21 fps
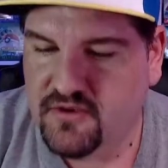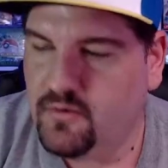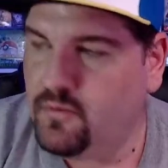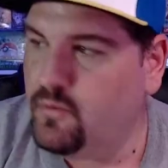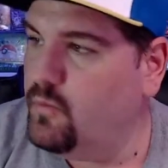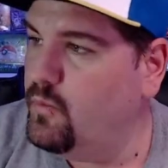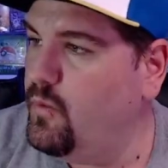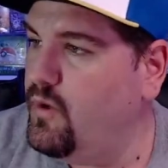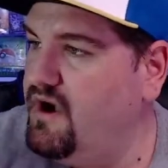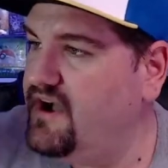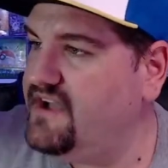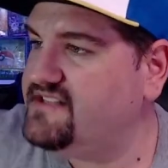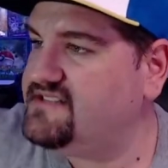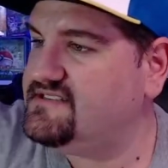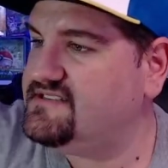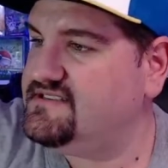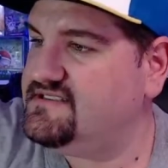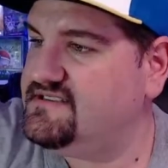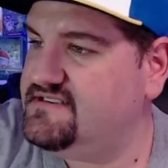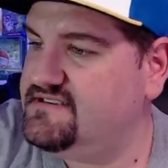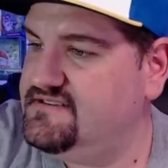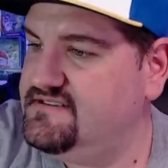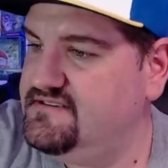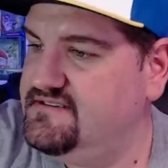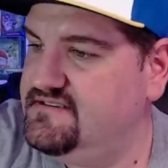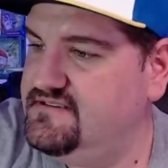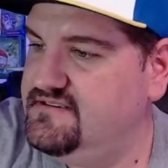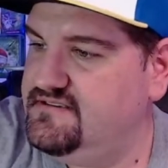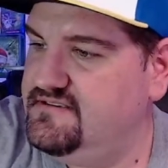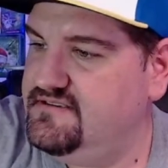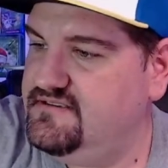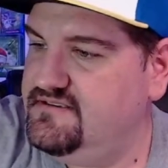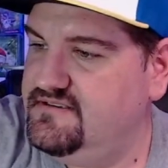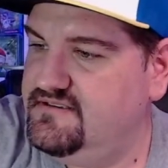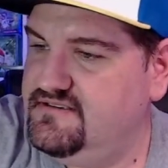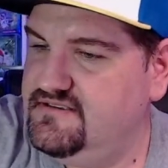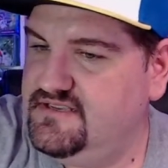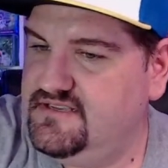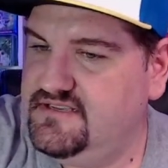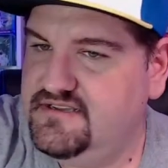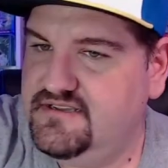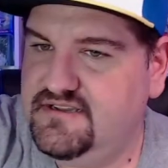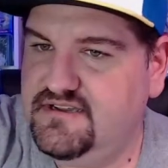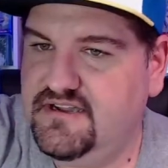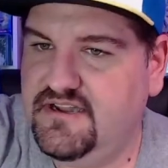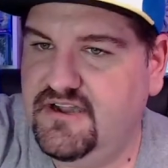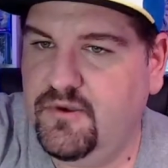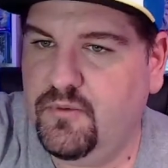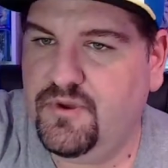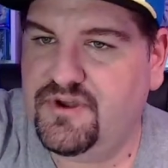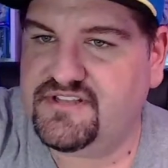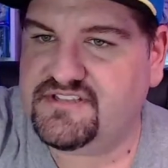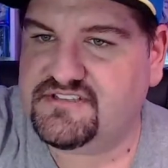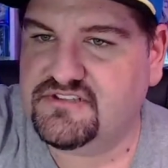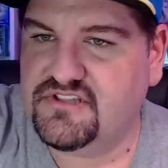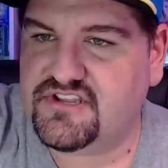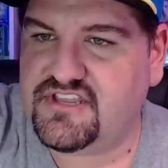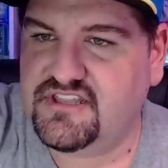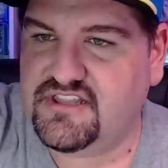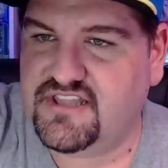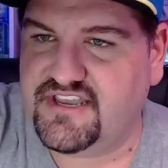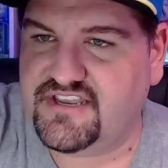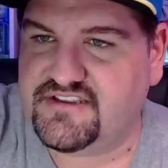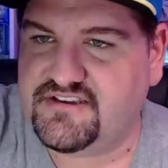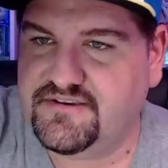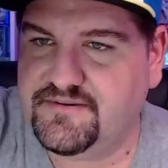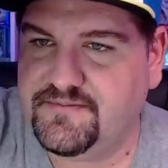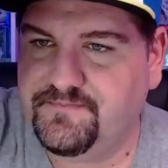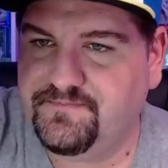what it's looking like.